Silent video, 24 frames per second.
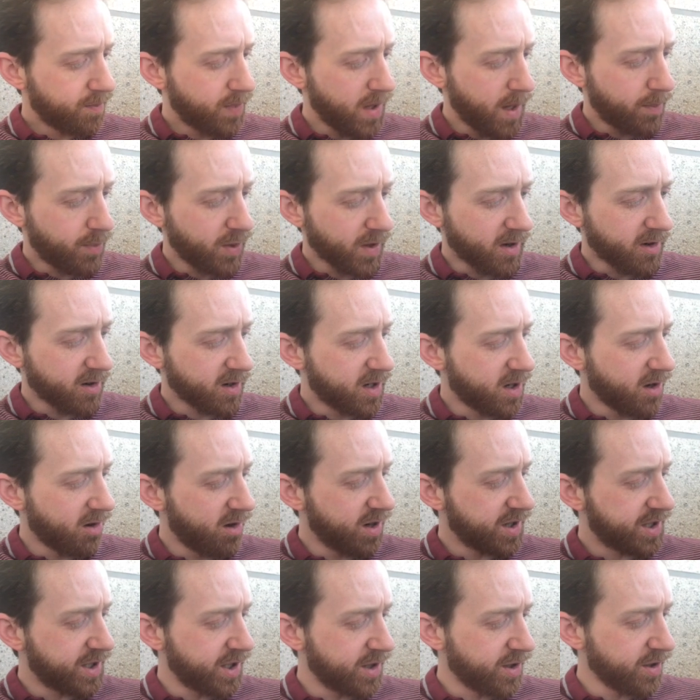People are
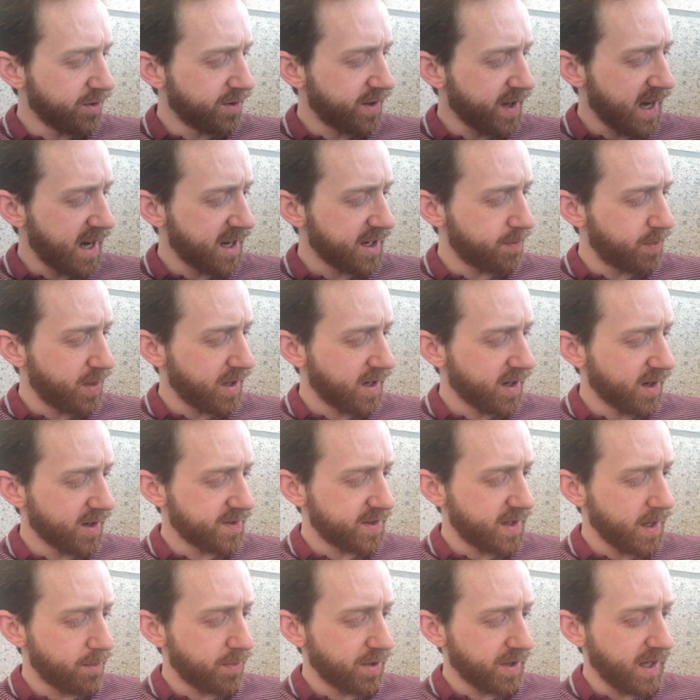encouraged to do that
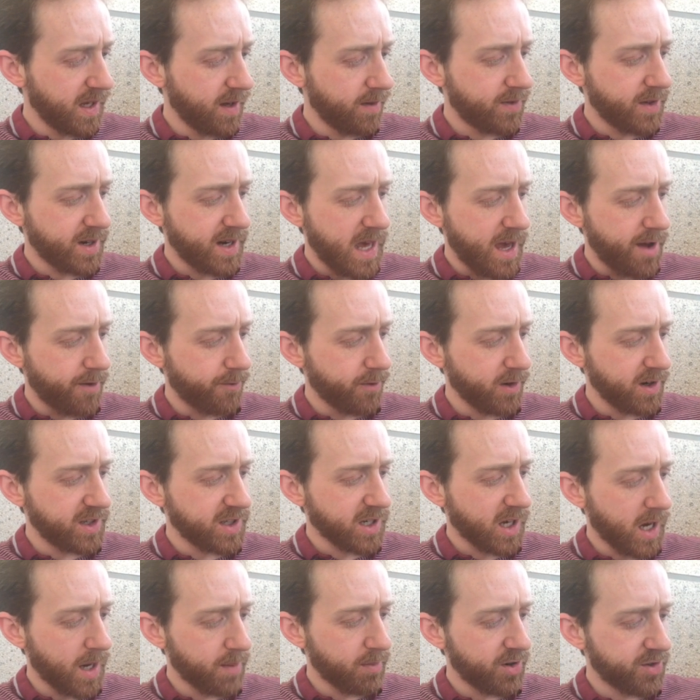because they believe that every
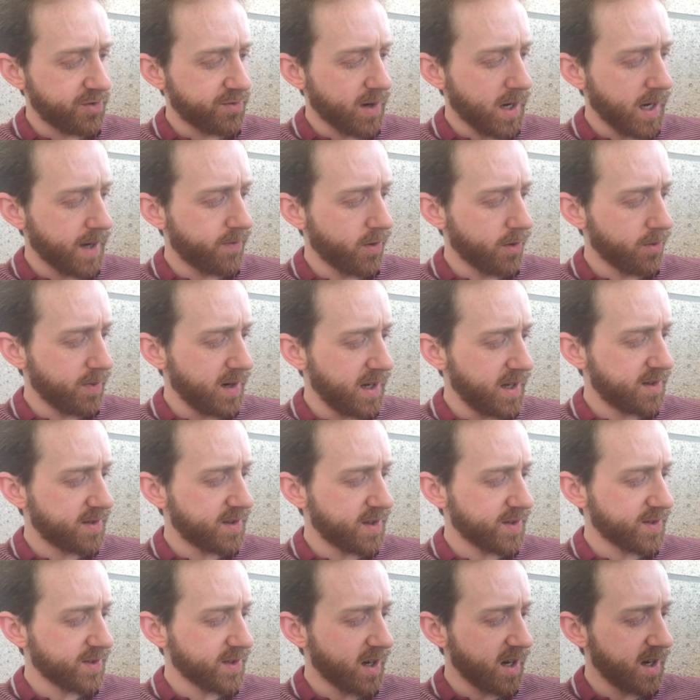time a driver reads
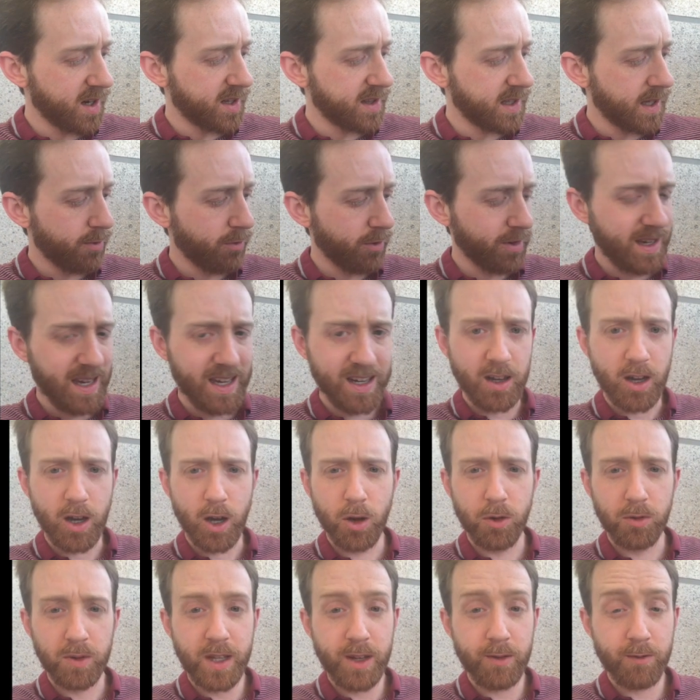the sign, they will get a
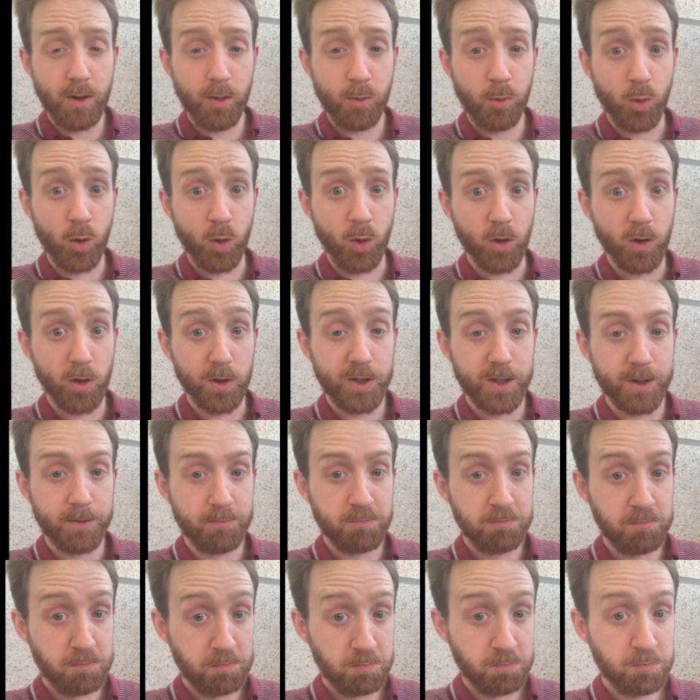holy reward.
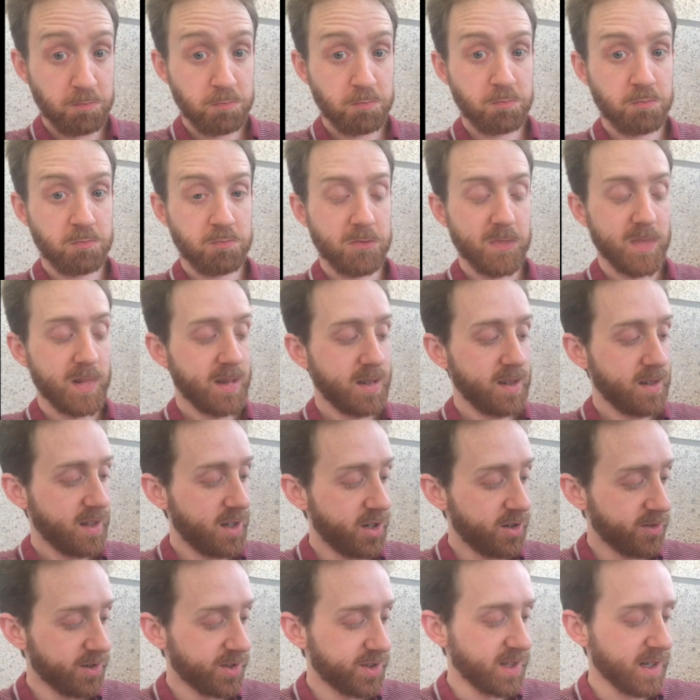
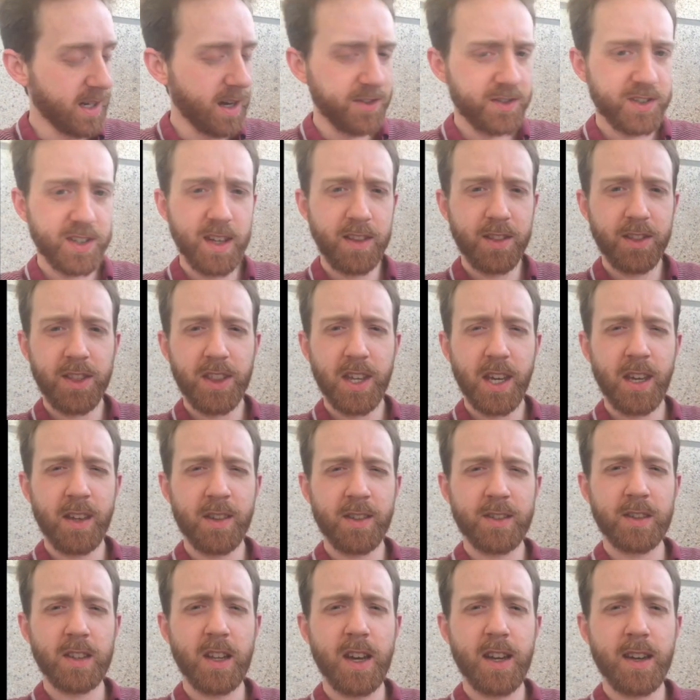Interesting. I've seen
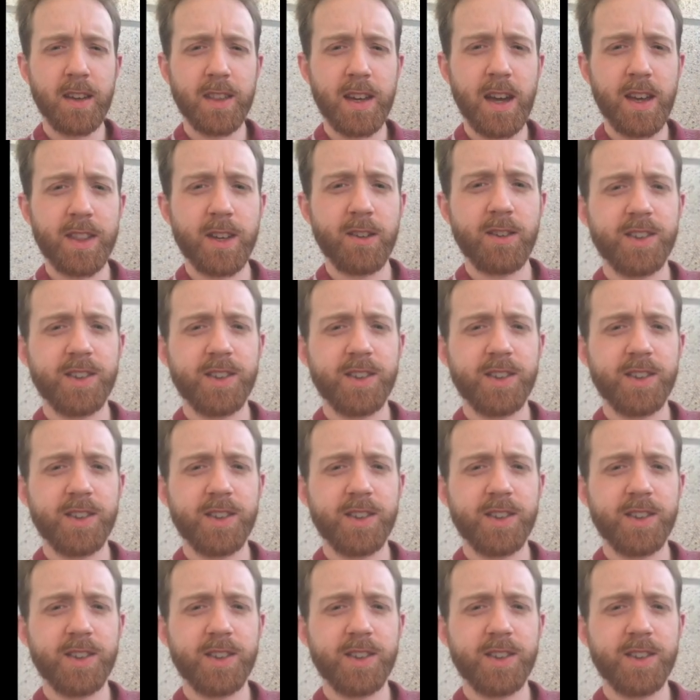things like that.